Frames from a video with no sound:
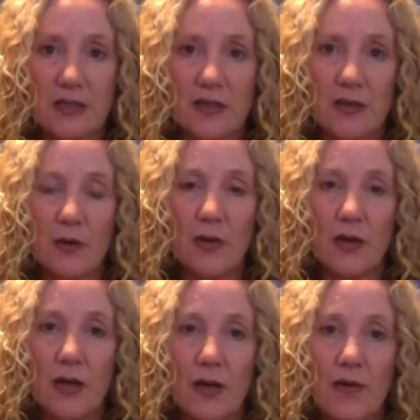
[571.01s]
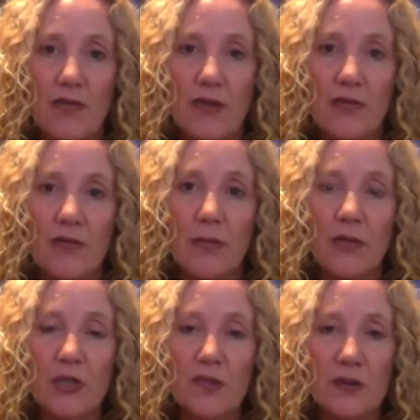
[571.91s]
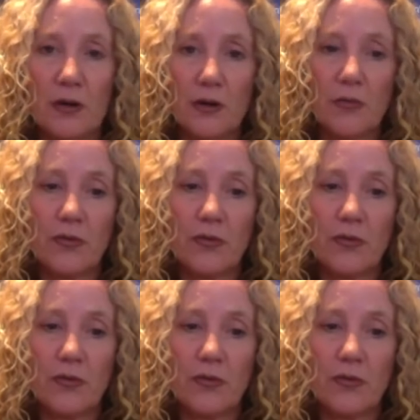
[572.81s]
So um, if the if the bishops are